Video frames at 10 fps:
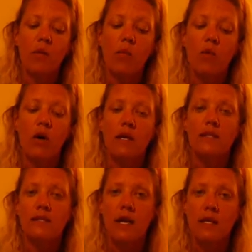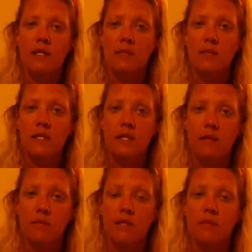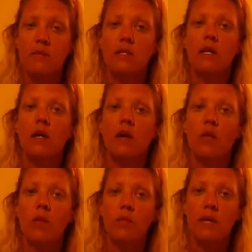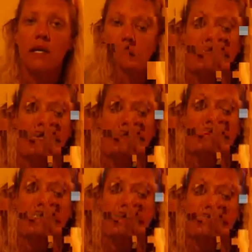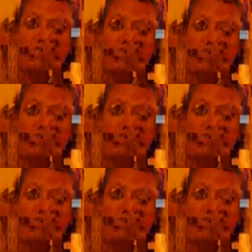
1 signs and symptoms would be a sign of type 2